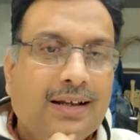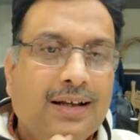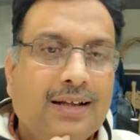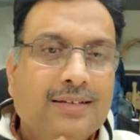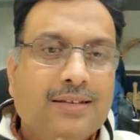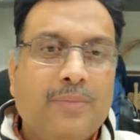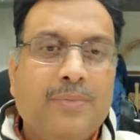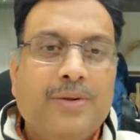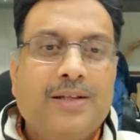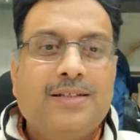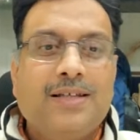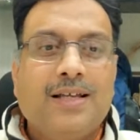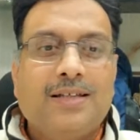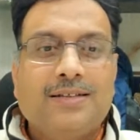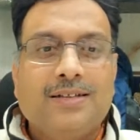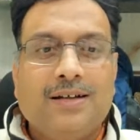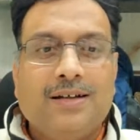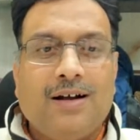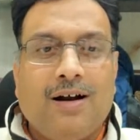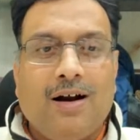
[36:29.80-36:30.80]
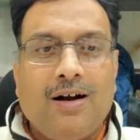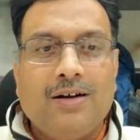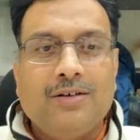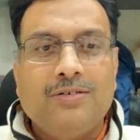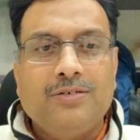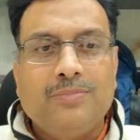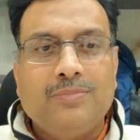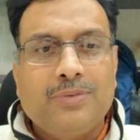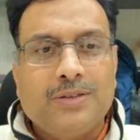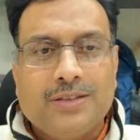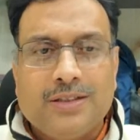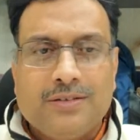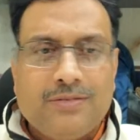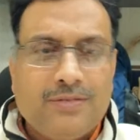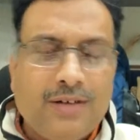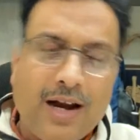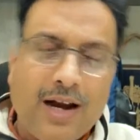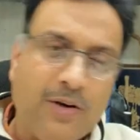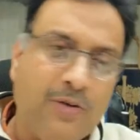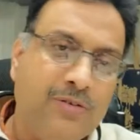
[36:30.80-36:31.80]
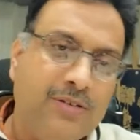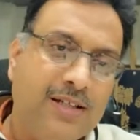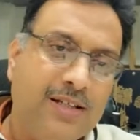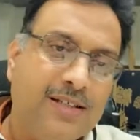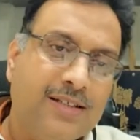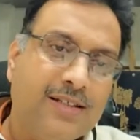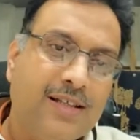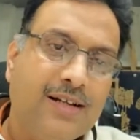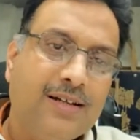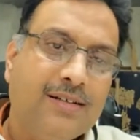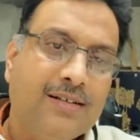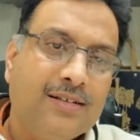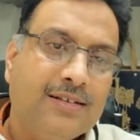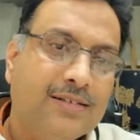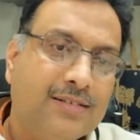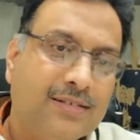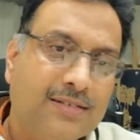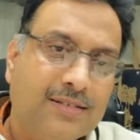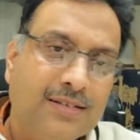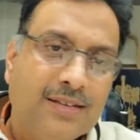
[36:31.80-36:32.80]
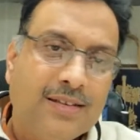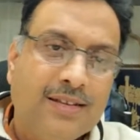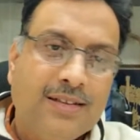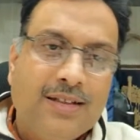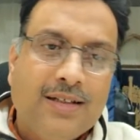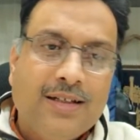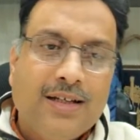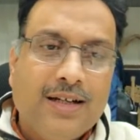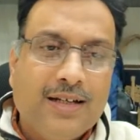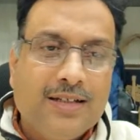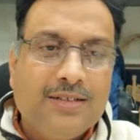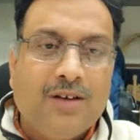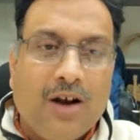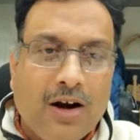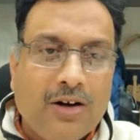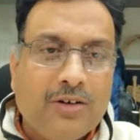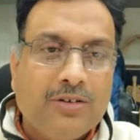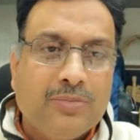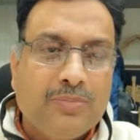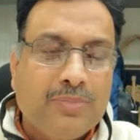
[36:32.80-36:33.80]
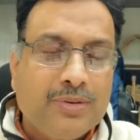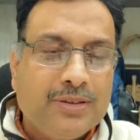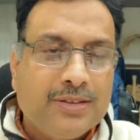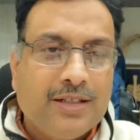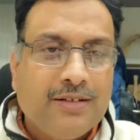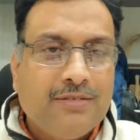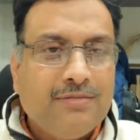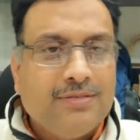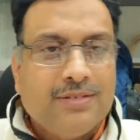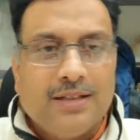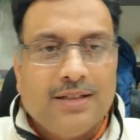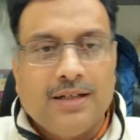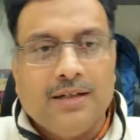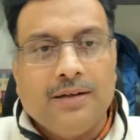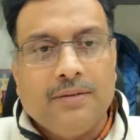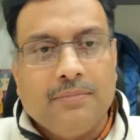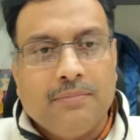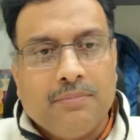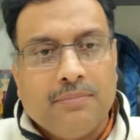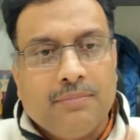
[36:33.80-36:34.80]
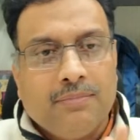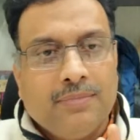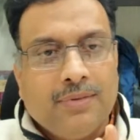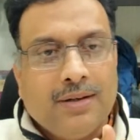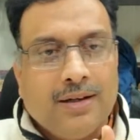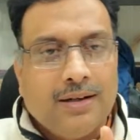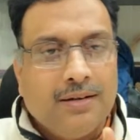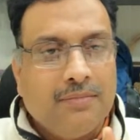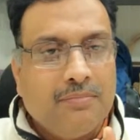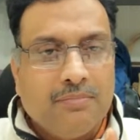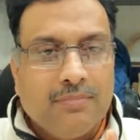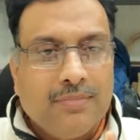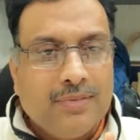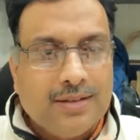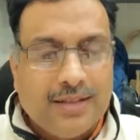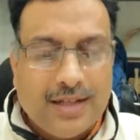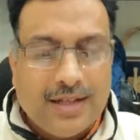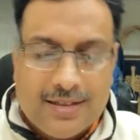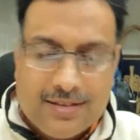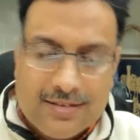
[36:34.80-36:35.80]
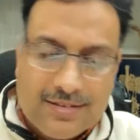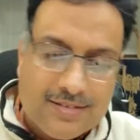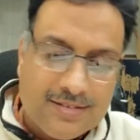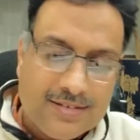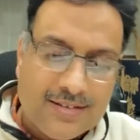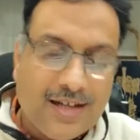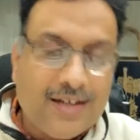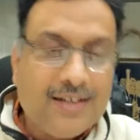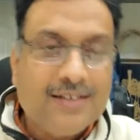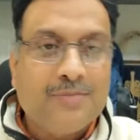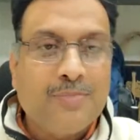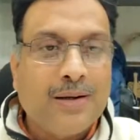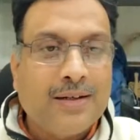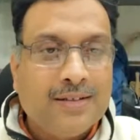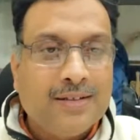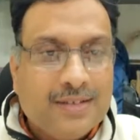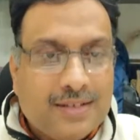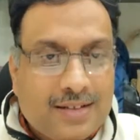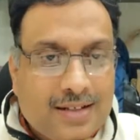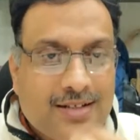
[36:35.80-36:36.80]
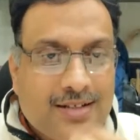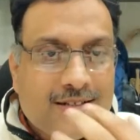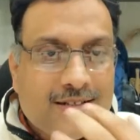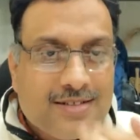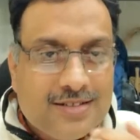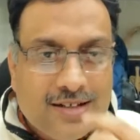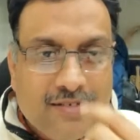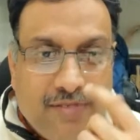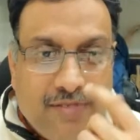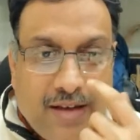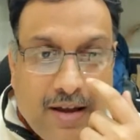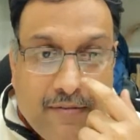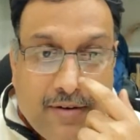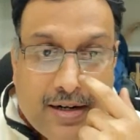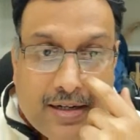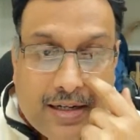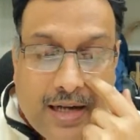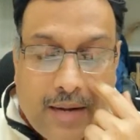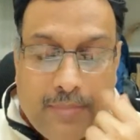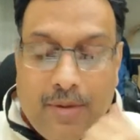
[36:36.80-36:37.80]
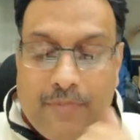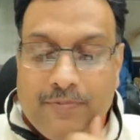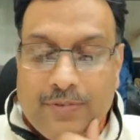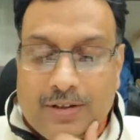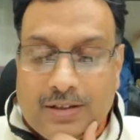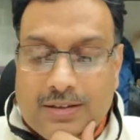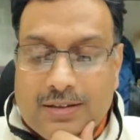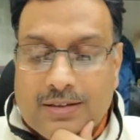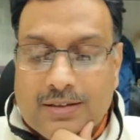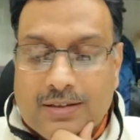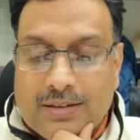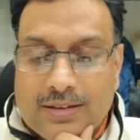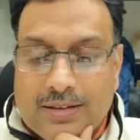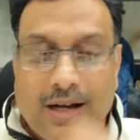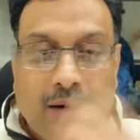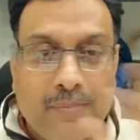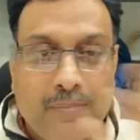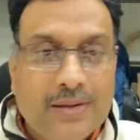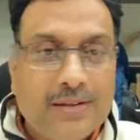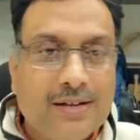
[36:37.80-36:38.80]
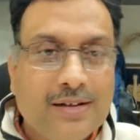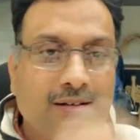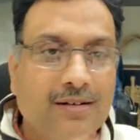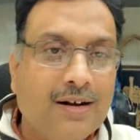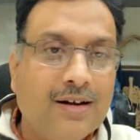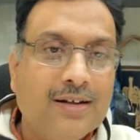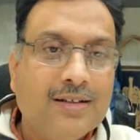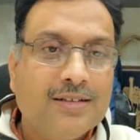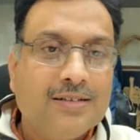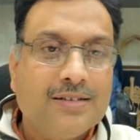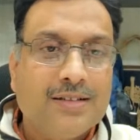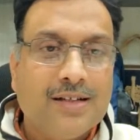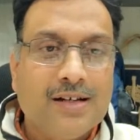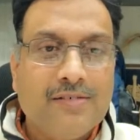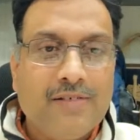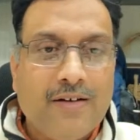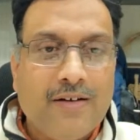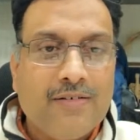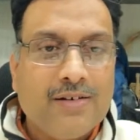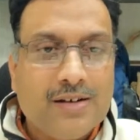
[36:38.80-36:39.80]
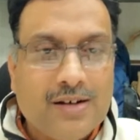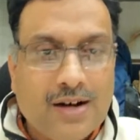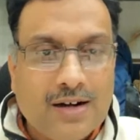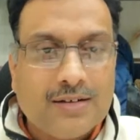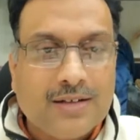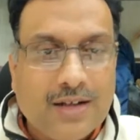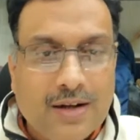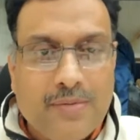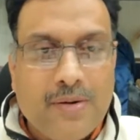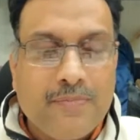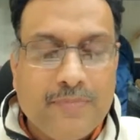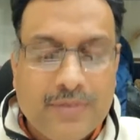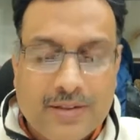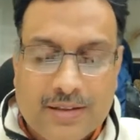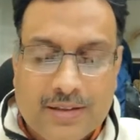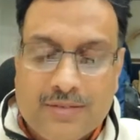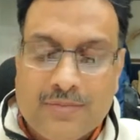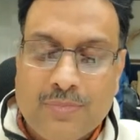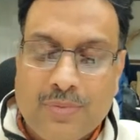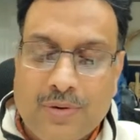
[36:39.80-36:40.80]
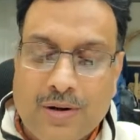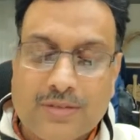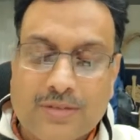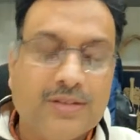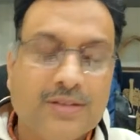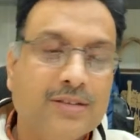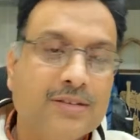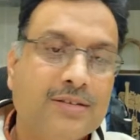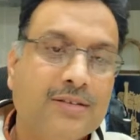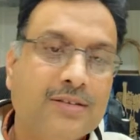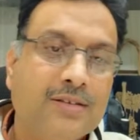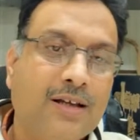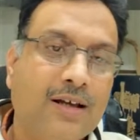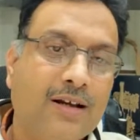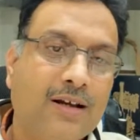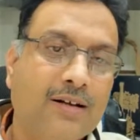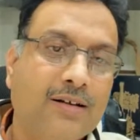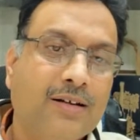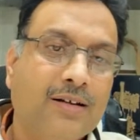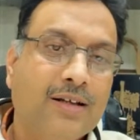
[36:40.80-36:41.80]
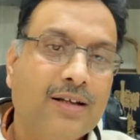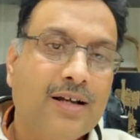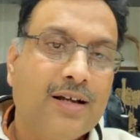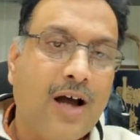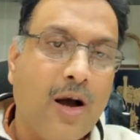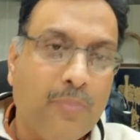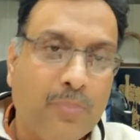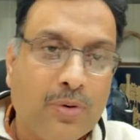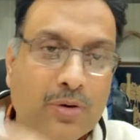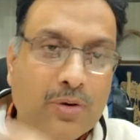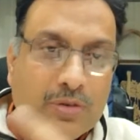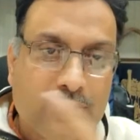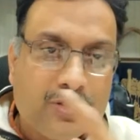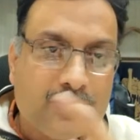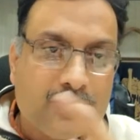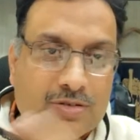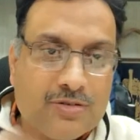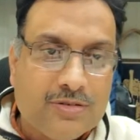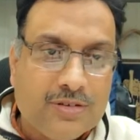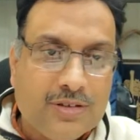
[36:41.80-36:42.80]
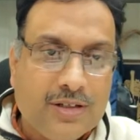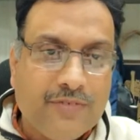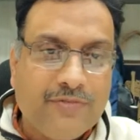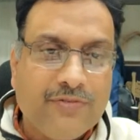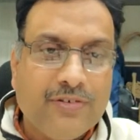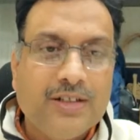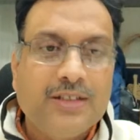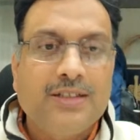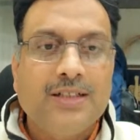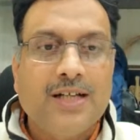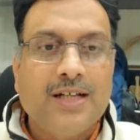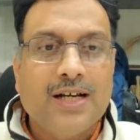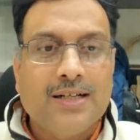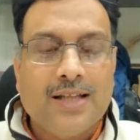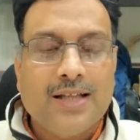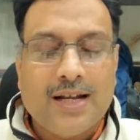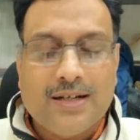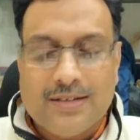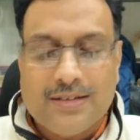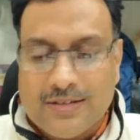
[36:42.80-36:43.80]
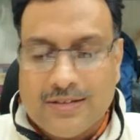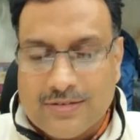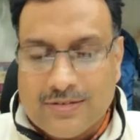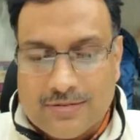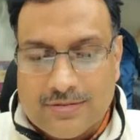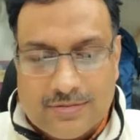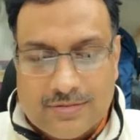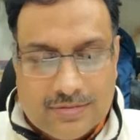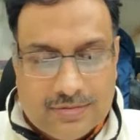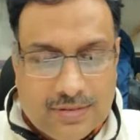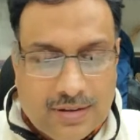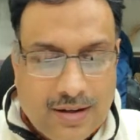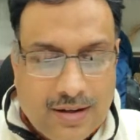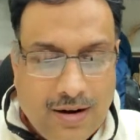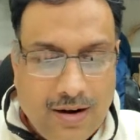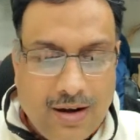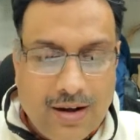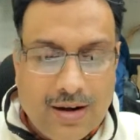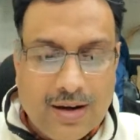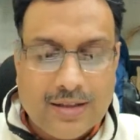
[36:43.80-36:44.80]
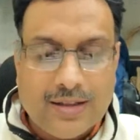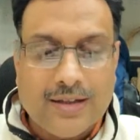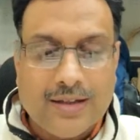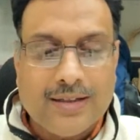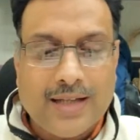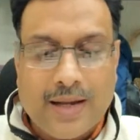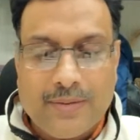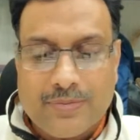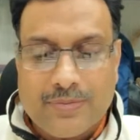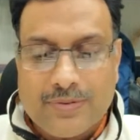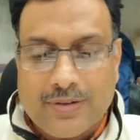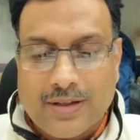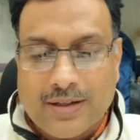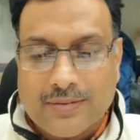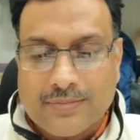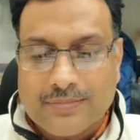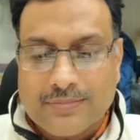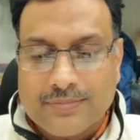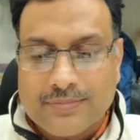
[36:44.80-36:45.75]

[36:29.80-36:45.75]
Somebody is asking hard to preserve. I don't think that it is hard to preserve. That is, but still we haven't come up with umbilical cords. Still we haven't not come up with process or approaches to differentiate that into all other types here.